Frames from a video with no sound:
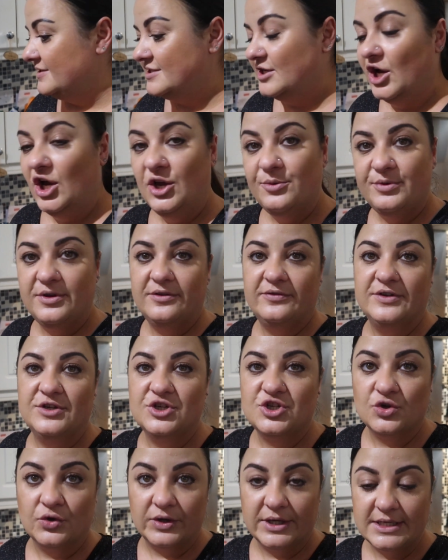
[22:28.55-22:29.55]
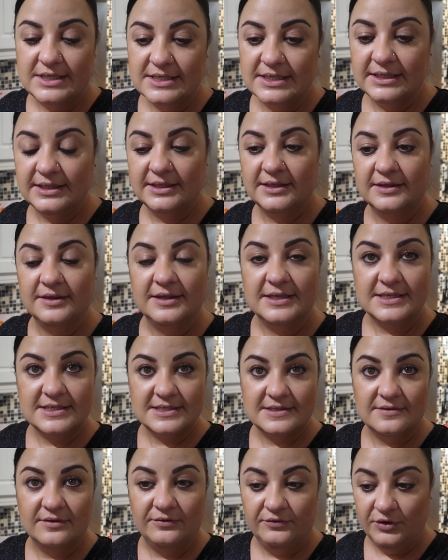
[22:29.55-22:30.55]
so I hope you've enjoyed
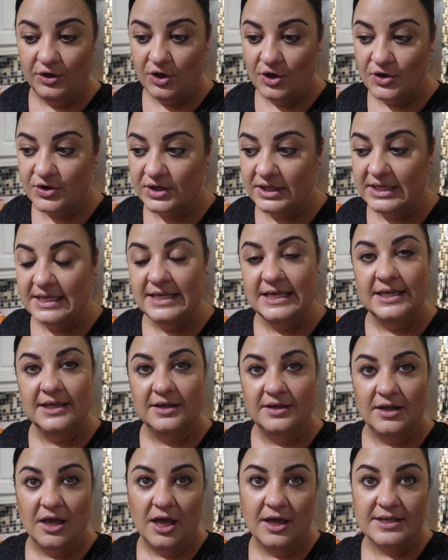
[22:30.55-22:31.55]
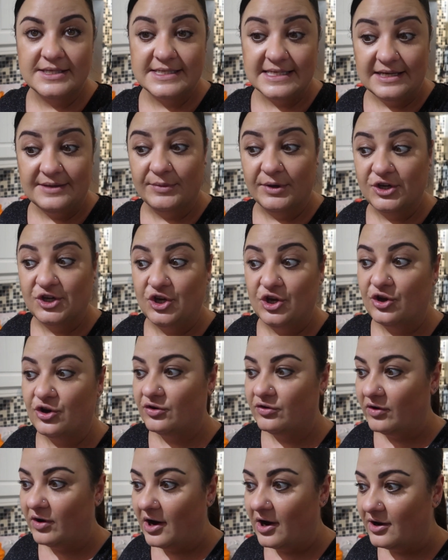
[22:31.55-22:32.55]
this vlog, seen my new
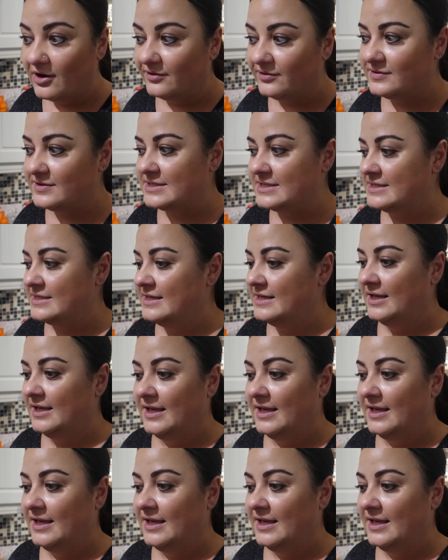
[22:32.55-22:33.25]
craft.